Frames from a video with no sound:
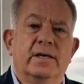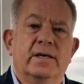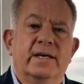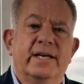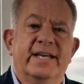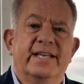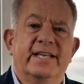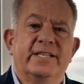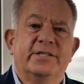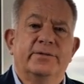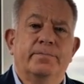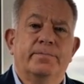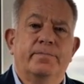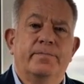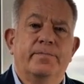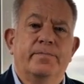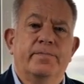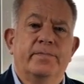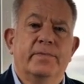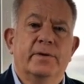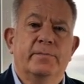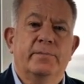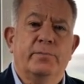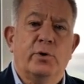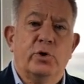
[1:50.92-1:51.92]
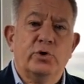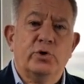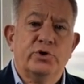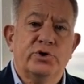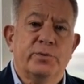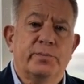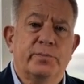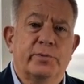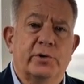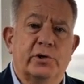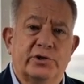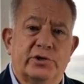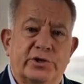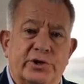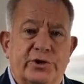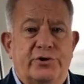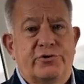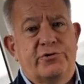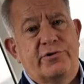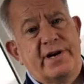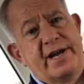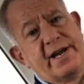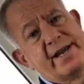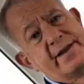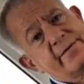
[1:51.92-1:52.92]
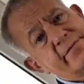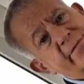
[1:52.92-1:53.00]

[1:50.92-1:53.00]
It's possible to create